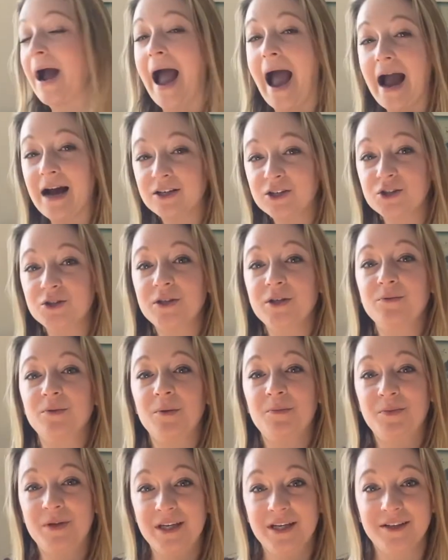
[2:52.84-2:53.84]
actually
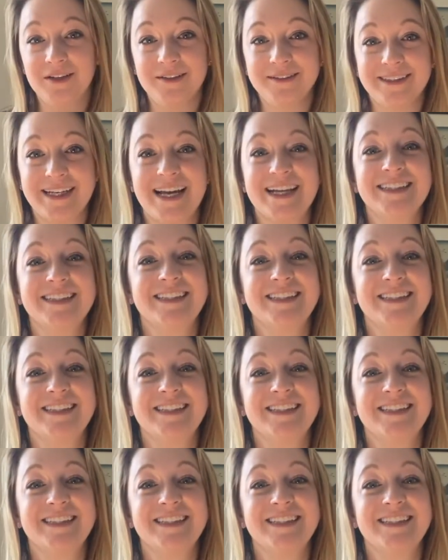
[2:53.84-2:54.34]
repealed in